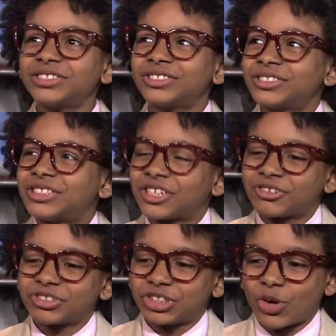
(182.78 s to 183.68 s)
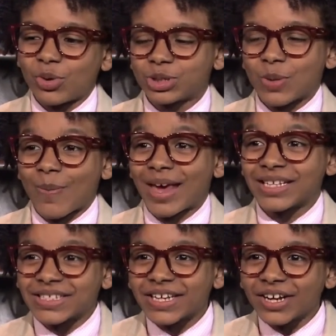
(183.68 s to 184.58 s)
DeGeneres show was
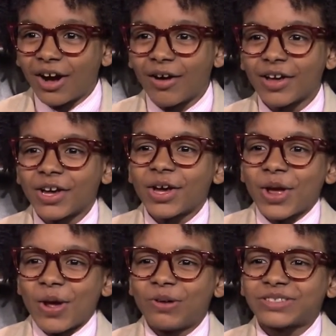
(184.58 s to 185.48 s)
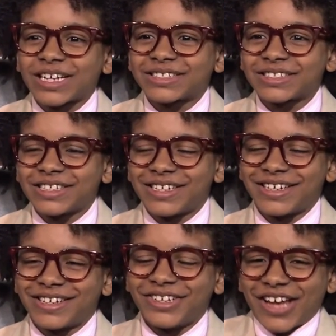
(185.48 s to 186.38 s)
amazing. It was actually,
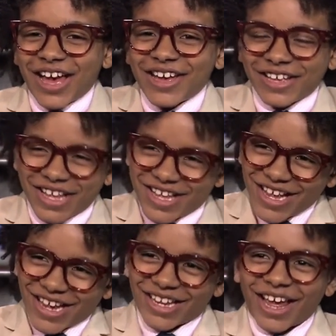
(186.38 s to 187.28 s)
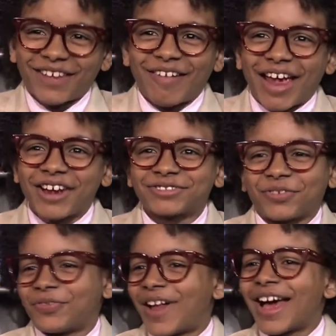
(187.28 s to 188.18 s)
my hairs were
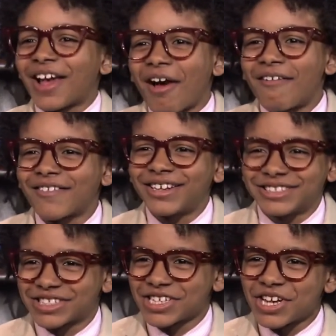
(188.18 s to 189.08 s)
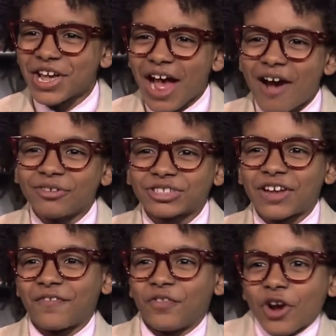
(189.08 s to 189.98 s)
flying up because I was
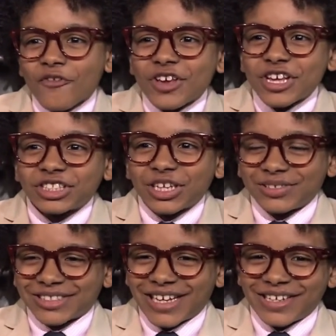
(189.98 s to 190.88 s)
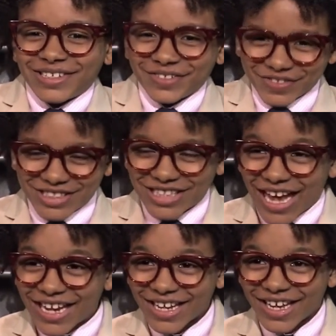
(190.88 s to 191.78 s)
kind of nervous. I was kind of
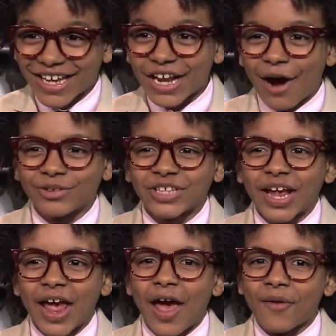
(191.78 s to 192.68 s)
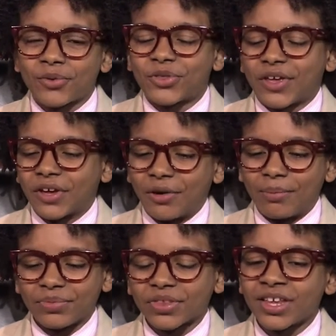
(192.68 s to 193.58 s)
excited. I was like everything.